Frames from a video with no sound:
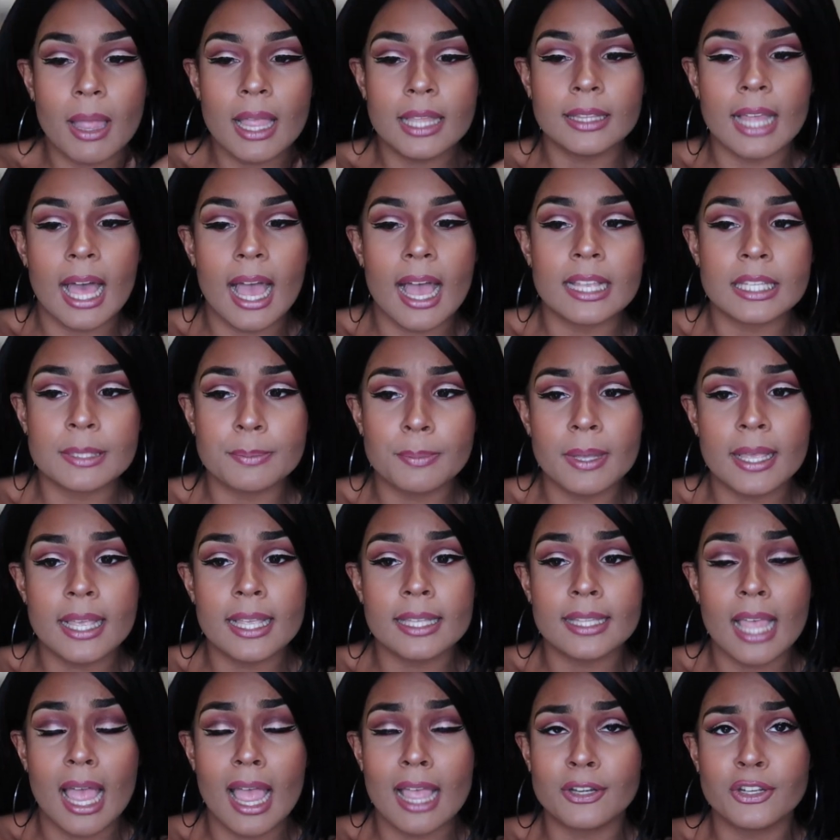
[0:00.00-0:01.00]
My last
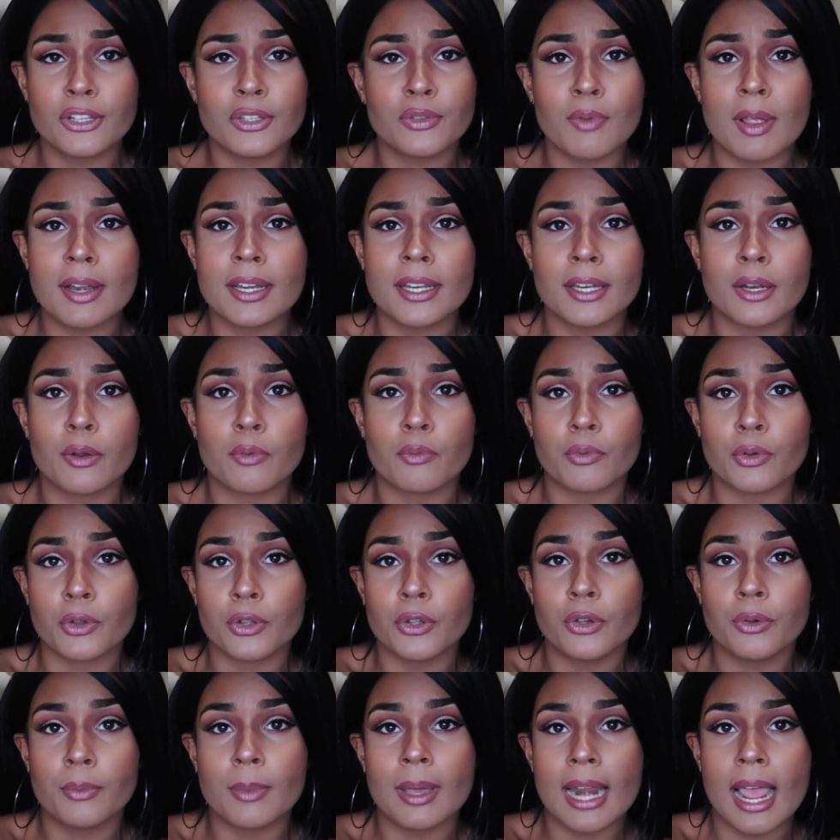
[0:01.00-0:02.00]
place, I just rented a
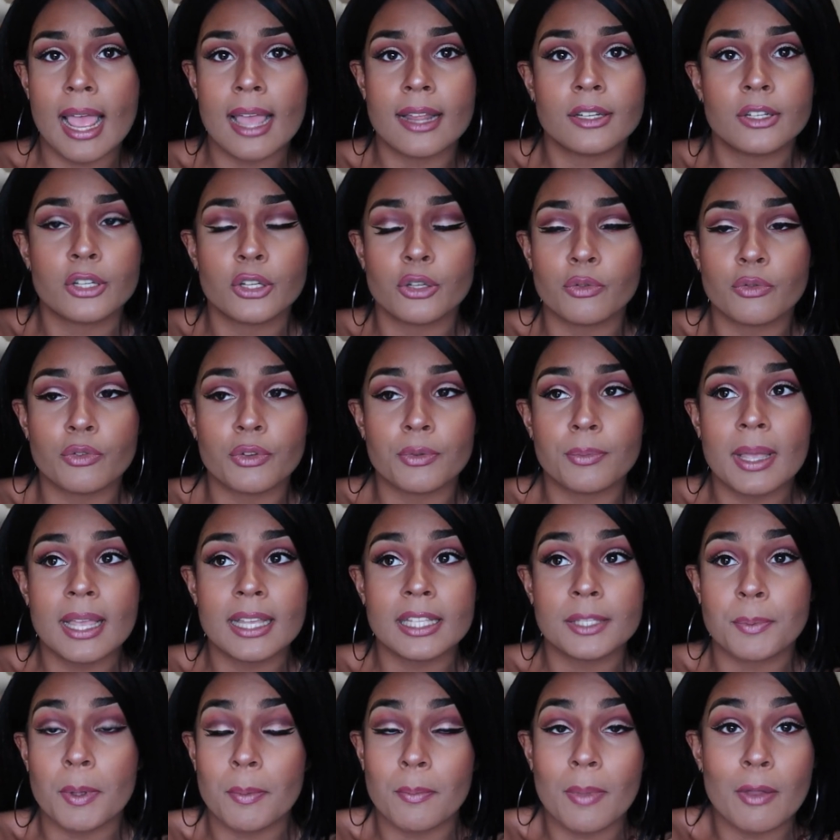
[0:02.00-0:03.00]
room and I had 2
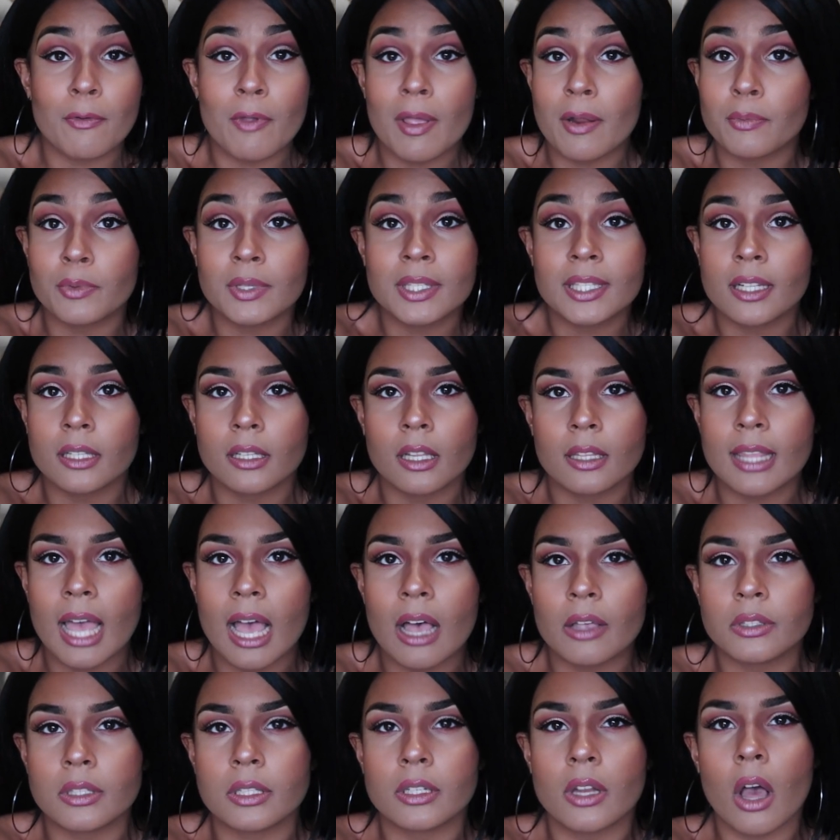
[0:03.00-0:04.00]
roommates, but my rent was still
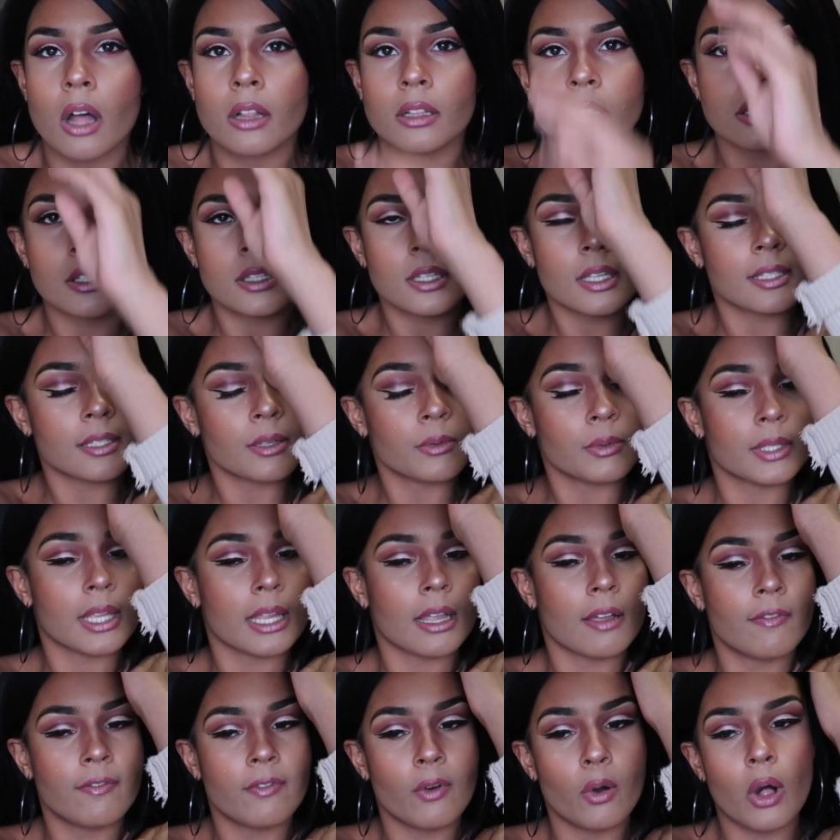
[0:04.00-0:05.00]
$1,000 because it was
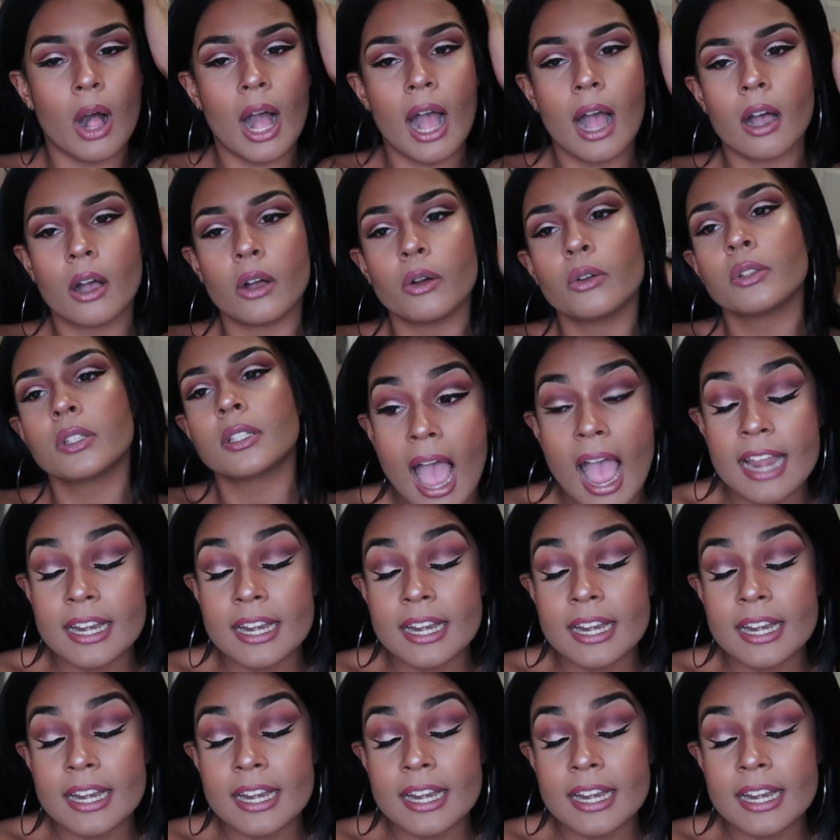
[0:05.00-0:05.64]
like a full house.